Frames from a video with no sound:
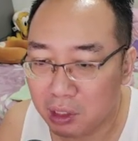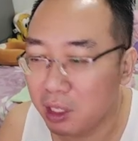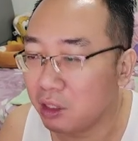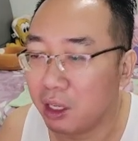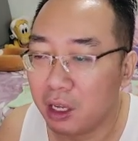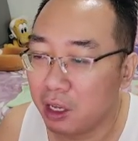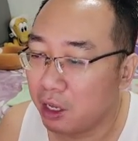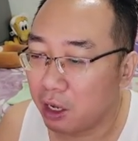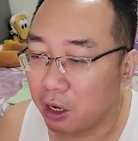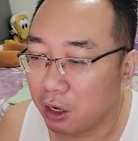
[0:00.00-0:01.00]
it,
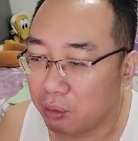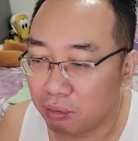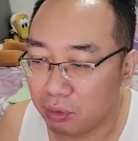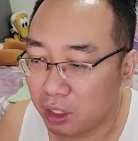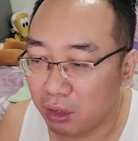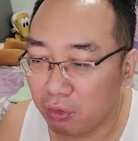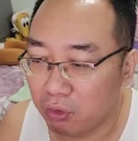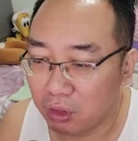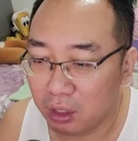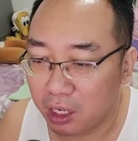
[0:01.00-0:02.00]
if
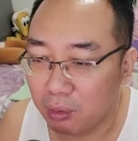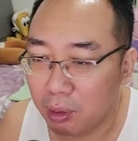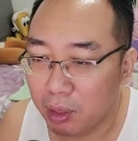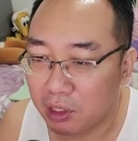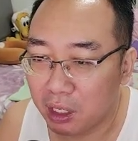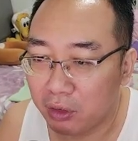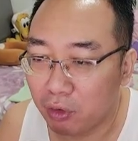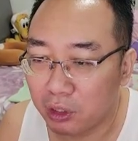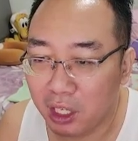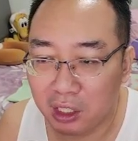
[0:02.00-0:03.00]
other people are selling
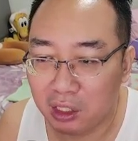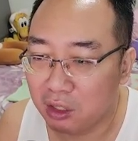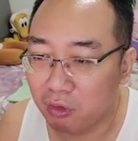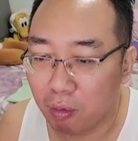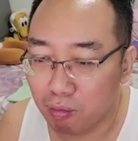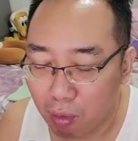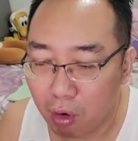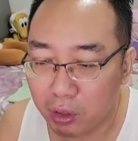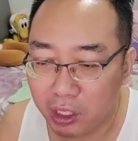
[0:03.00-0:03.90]
4080s for more than